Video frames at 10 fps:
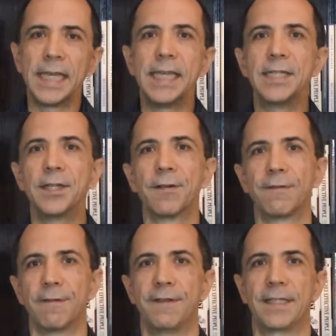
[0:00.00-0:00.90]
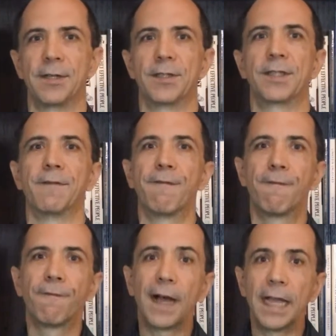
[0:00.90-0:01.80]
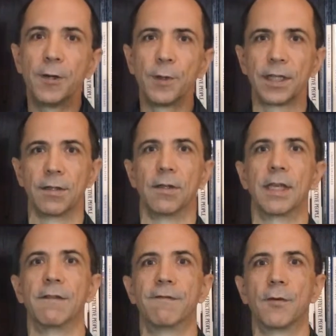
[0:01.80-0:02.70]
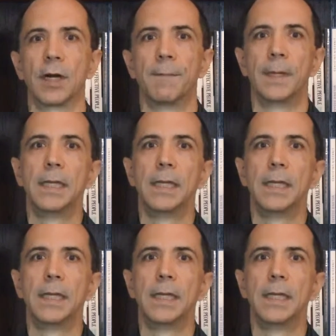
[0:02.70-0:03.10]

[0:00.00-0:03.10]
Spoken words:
easier for visitors to find what they're looking for.